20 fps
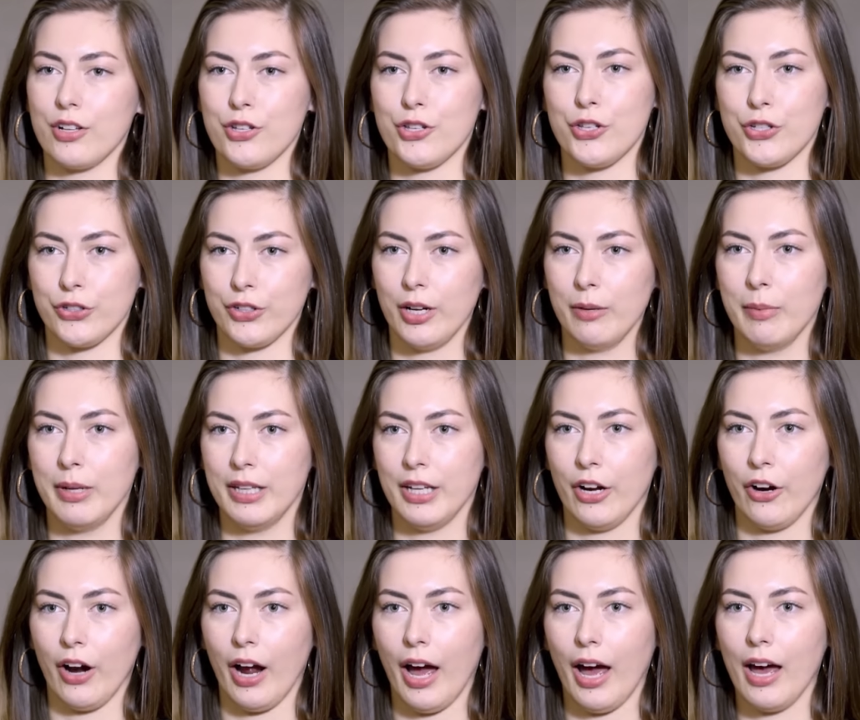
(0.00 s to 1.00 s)
and stream in
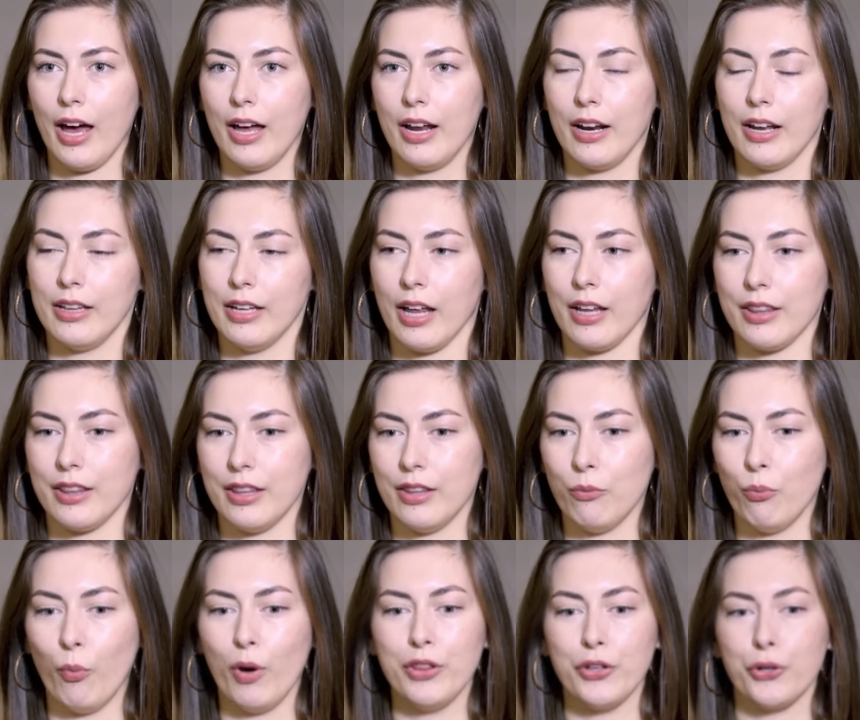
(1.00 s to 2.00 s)
their head, and that
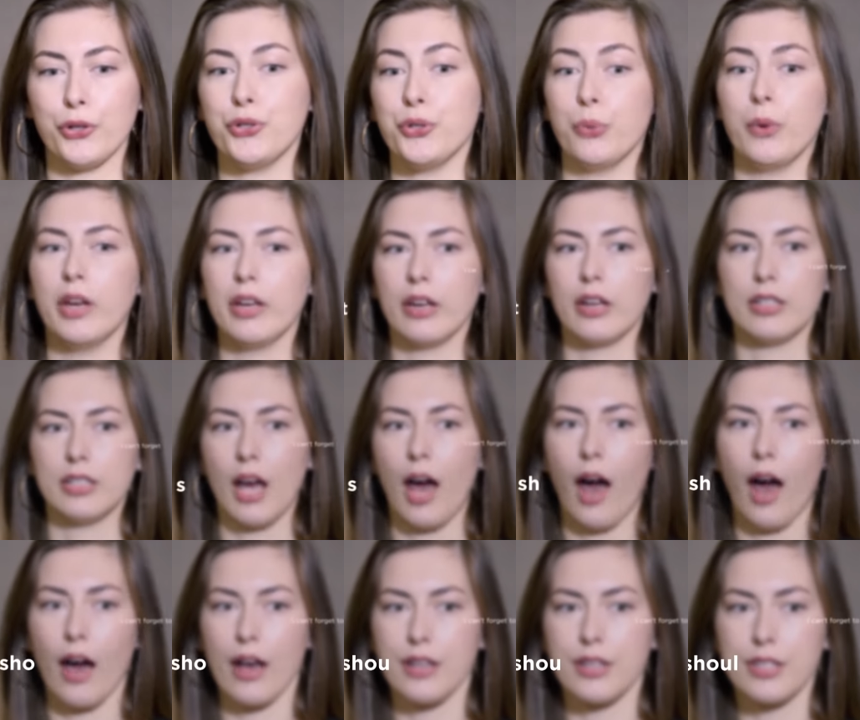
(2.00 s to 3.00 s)
when they're doing a
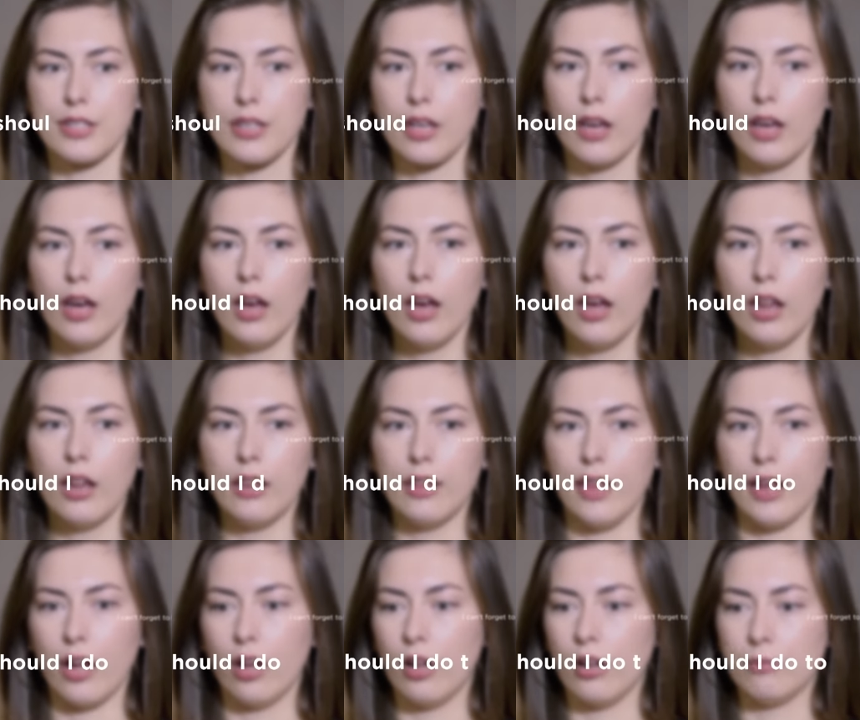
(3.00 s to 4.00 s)
task,
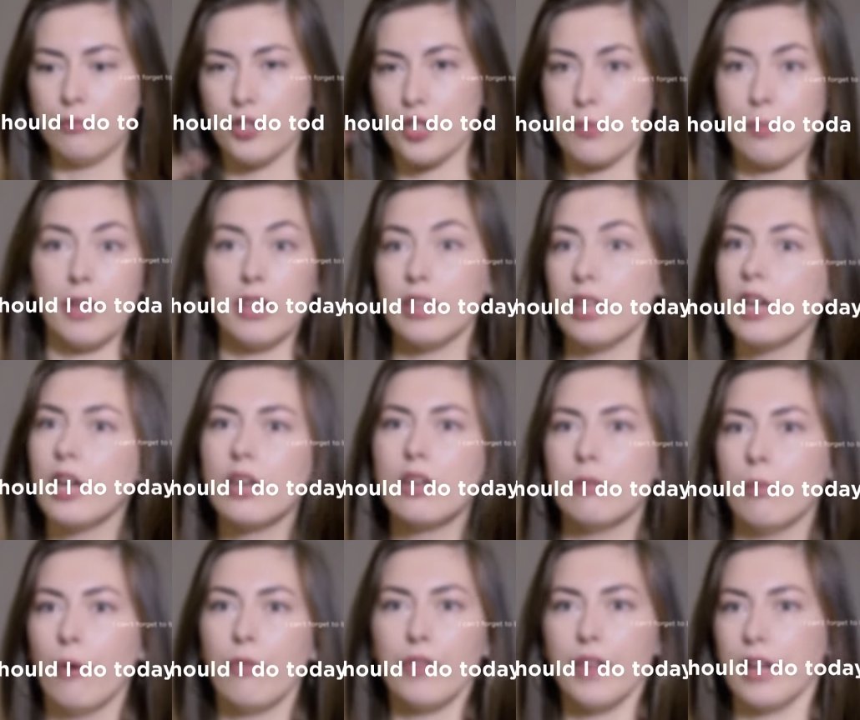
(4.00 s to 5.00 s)
they'll just be
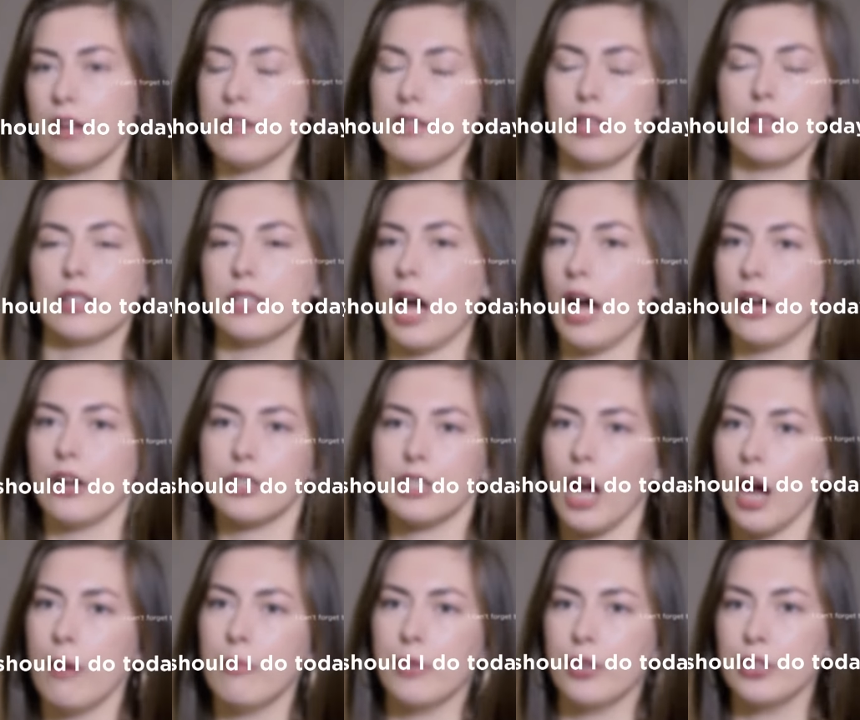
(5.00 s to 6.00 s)
thinking about things the entire
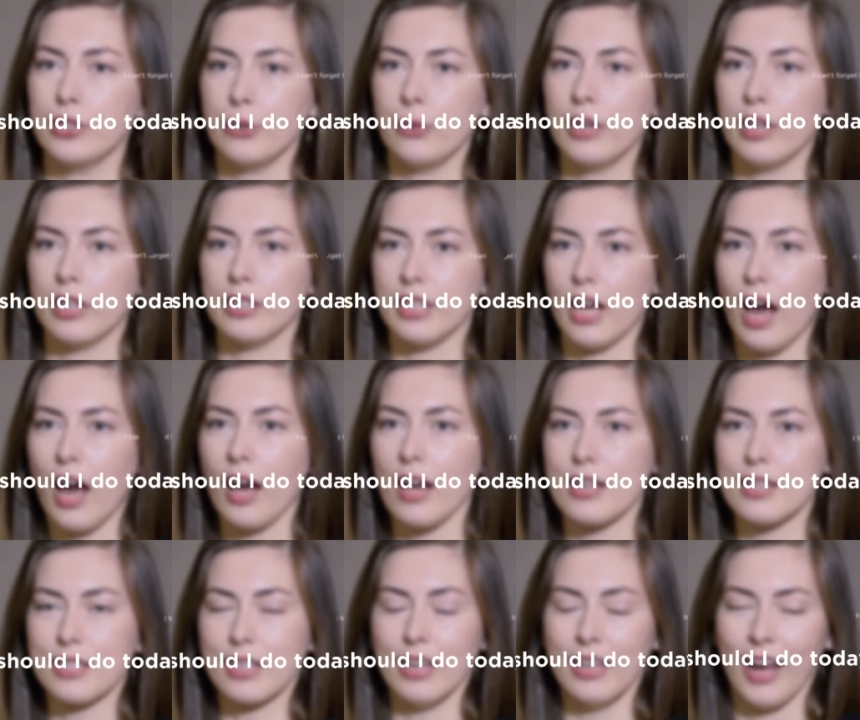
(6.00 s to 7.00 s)
time they're doing a
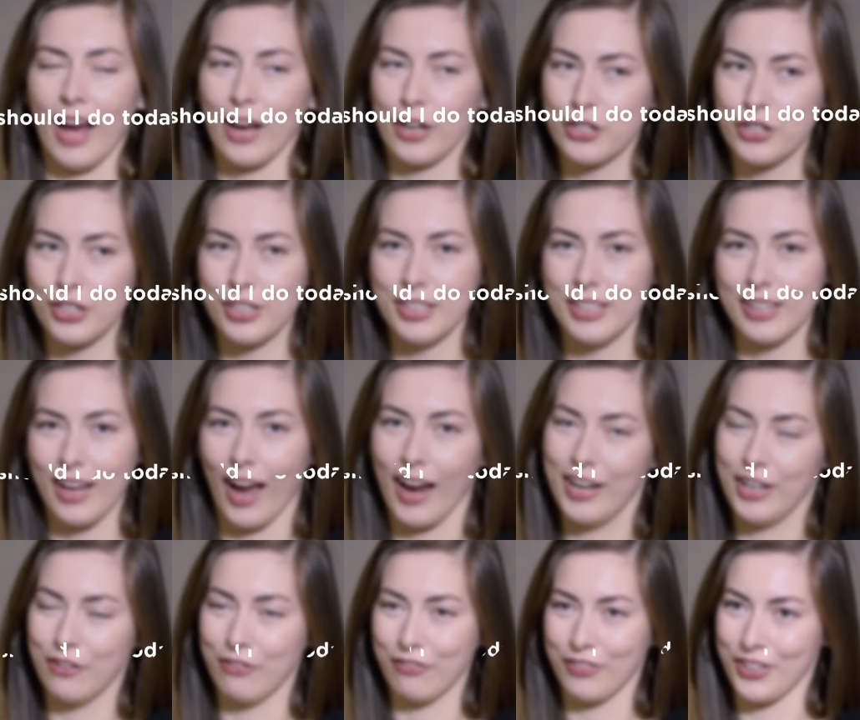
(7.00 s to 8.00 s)
task, it actually
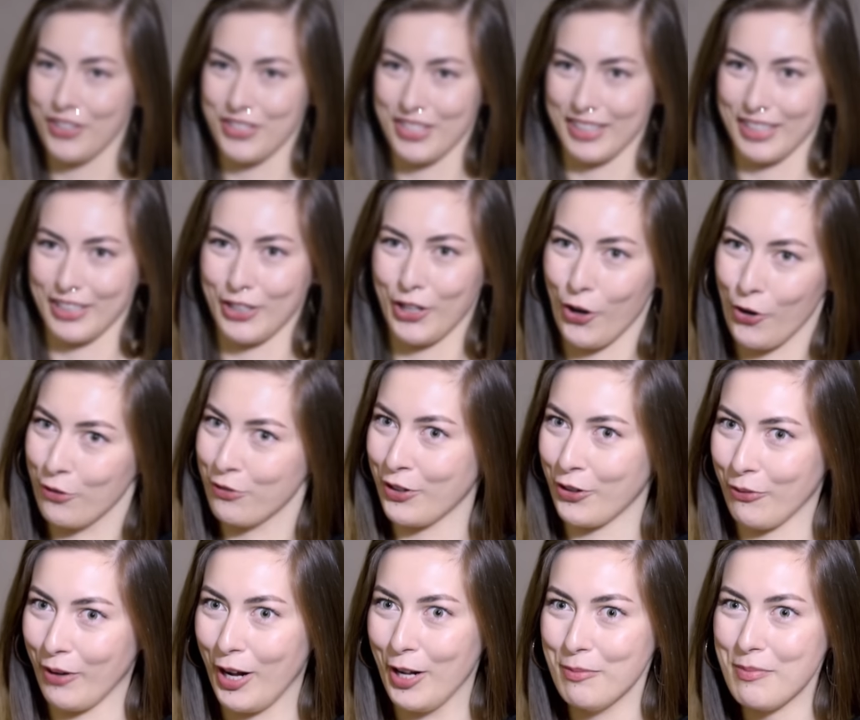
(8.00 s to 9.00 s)
kind of feels a little
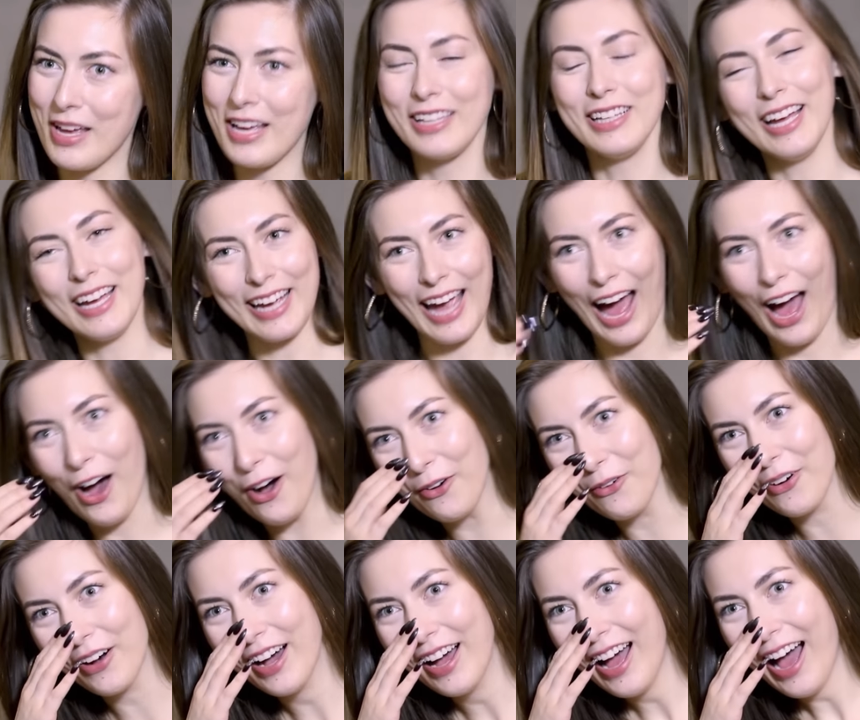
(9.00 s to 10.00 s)
overwhelming. Like,
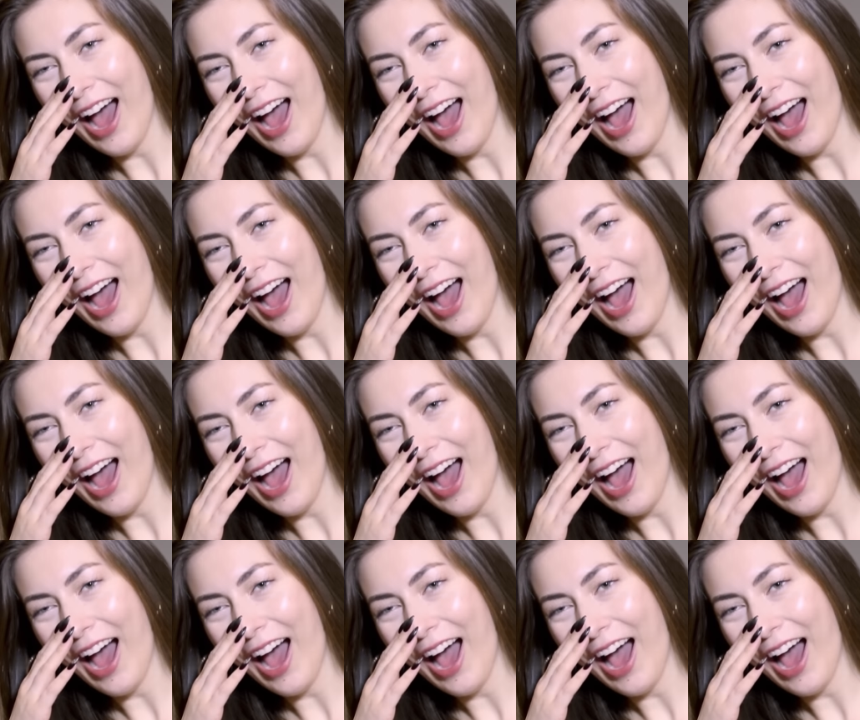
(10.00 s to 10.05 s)
how